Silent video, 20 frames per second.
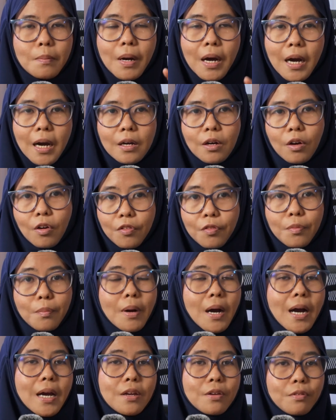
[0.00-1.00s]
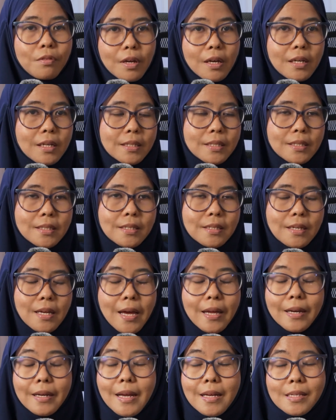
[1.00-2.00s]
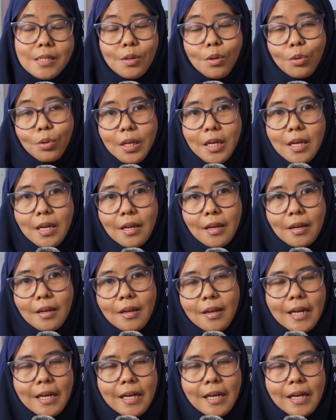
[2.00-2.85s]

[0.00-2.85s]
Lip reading: part of my reality and that's okay.